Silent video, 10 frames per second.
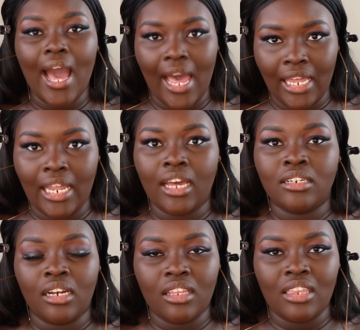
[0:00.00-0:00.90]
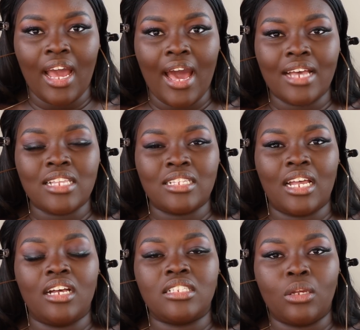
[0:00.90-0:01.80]
highlight underneath your eyes as
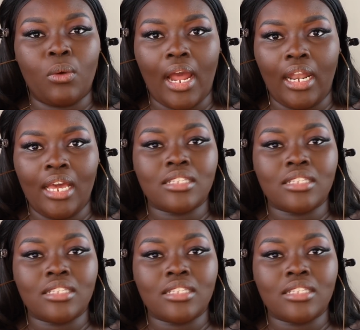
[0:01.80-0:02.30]
like a subtle highlight.